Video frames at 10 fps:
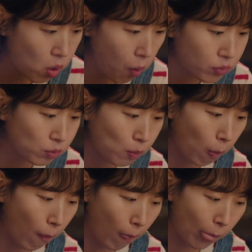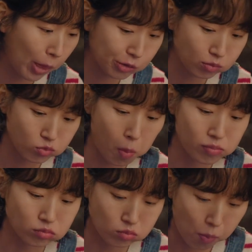The last to speak was a
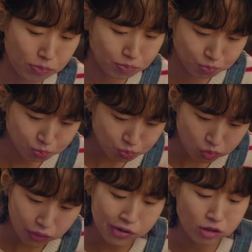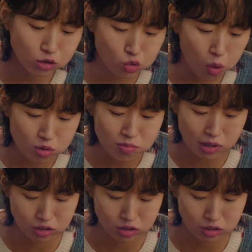colleague who worked with Joo Hyeri at the parking